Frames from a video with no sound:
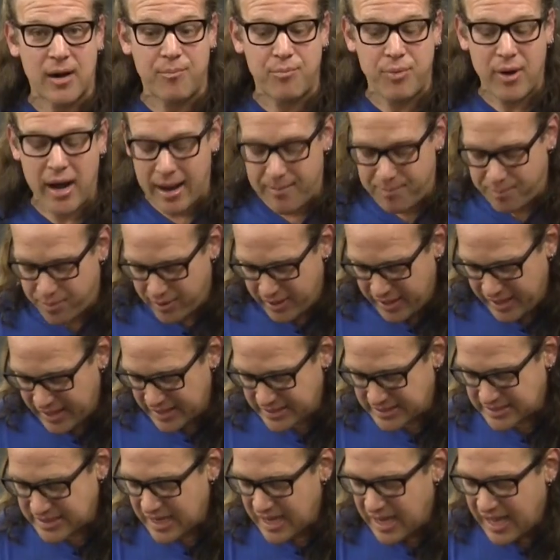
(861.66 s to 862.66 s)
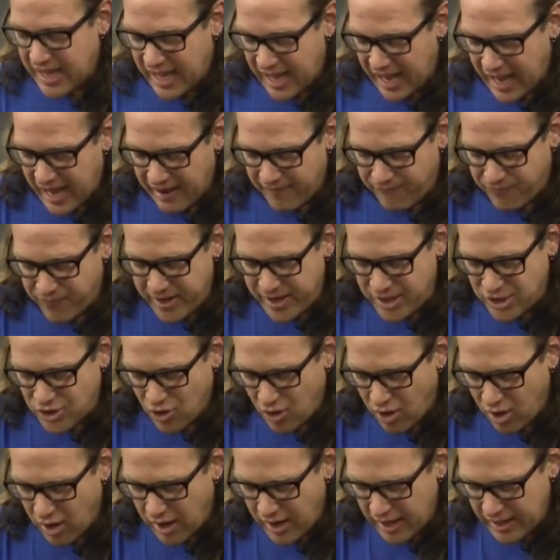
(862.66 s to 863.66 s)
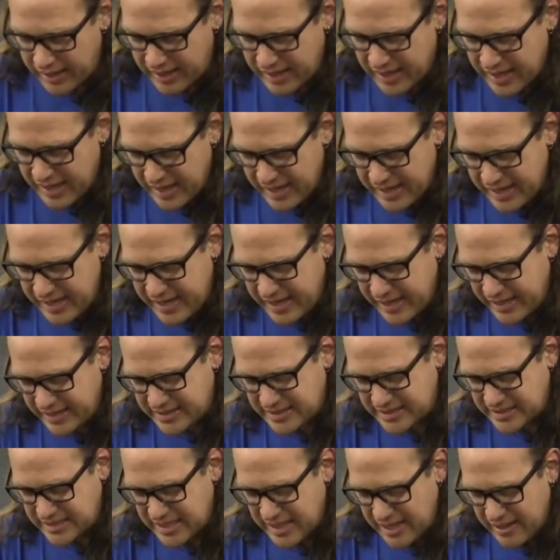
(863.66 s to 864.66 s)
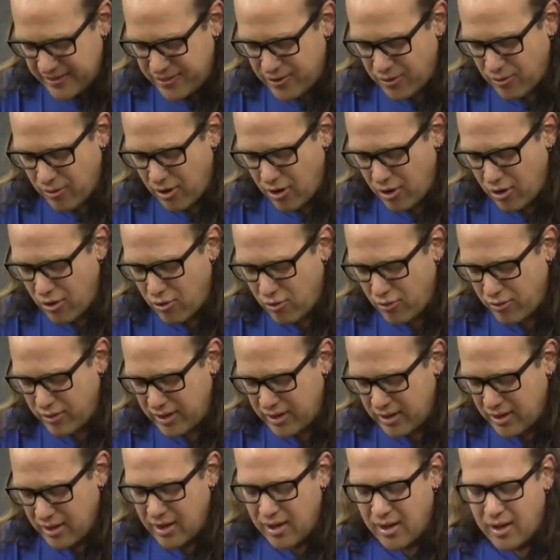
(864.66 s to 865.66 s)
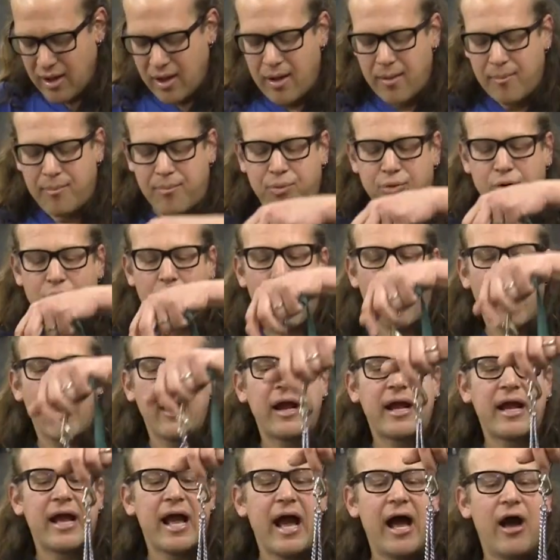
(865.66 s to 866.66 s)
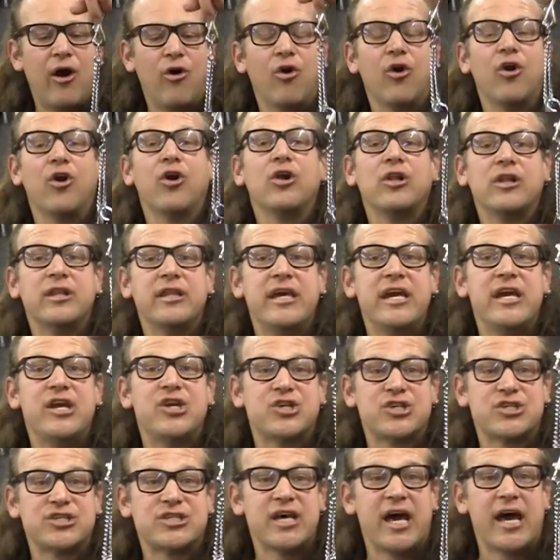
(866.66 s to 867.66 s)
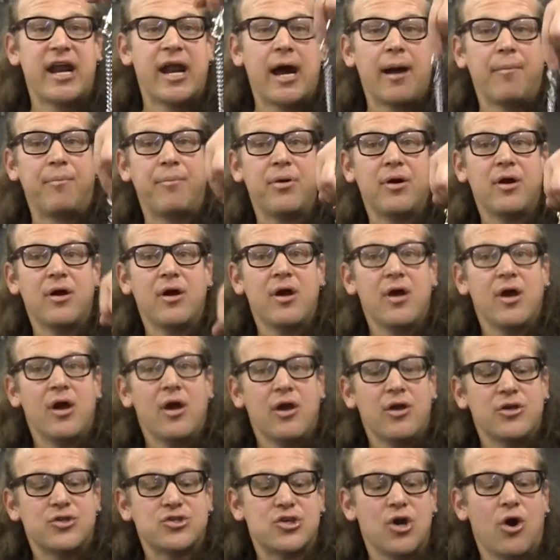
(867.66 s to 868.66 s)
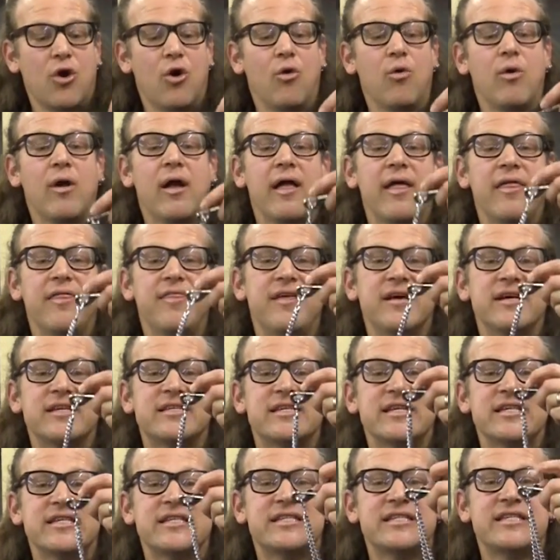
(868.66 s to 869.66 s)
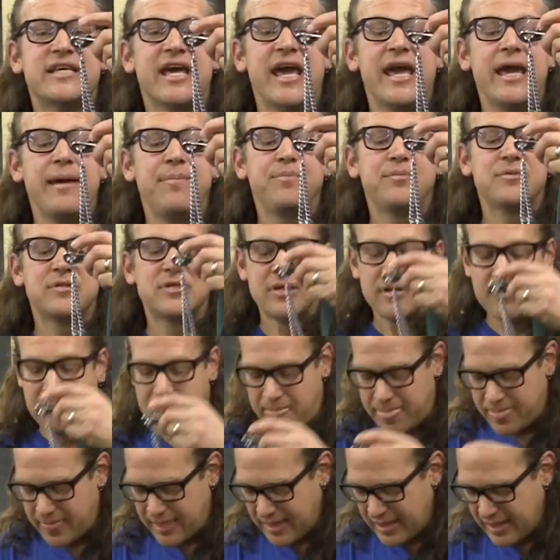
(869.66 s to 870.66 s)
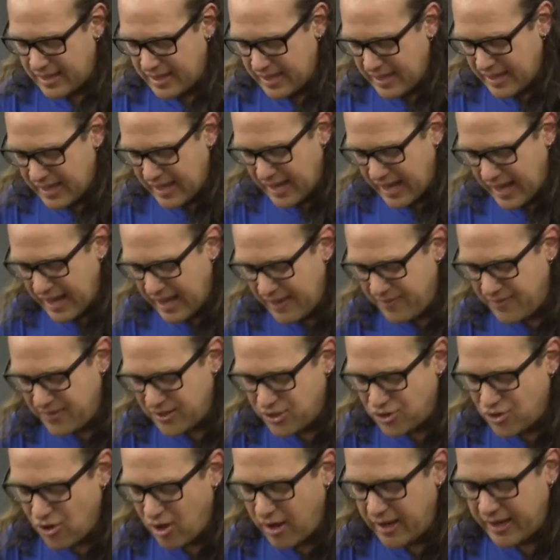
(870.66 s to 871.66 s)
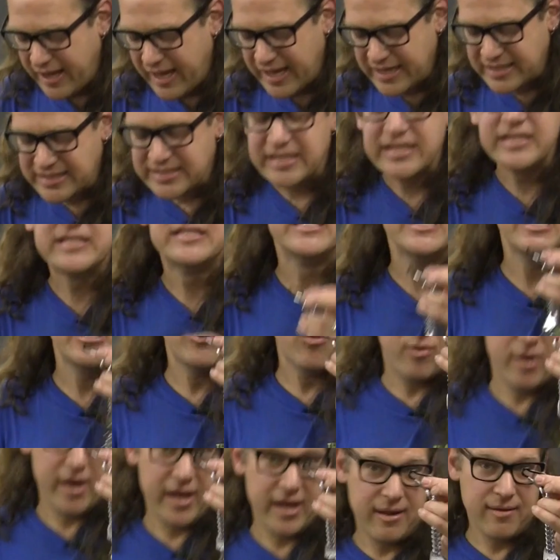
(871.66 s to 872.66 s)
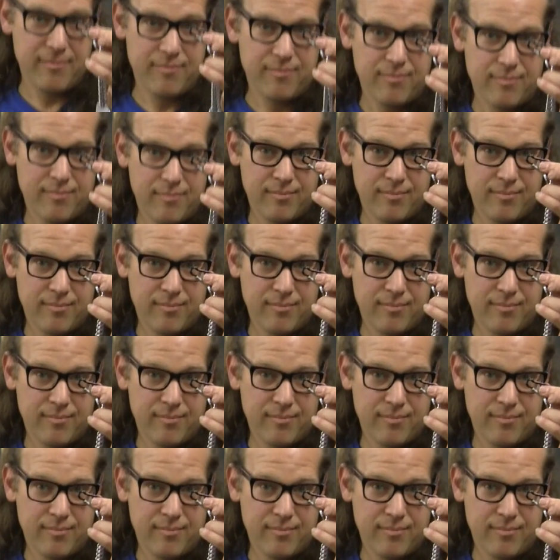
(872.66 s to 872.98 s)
our property is every dog gets their own prong collar leash setup. So this is taped, and the dog has the D ring.